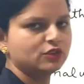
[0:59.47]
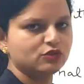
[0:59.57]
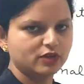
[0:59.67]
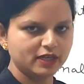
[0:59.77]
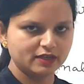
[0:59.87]

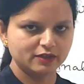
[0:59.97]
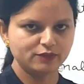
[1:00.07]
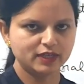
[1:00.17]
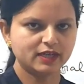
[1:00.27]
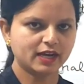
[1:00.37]
So here
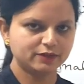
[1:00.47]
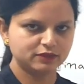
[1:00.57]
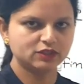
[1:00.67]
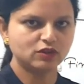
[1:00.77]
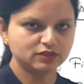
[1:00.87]
we
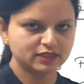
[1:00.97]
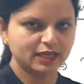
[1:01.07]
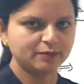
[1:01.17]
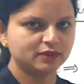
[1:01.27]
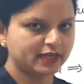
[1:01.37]
derive the concept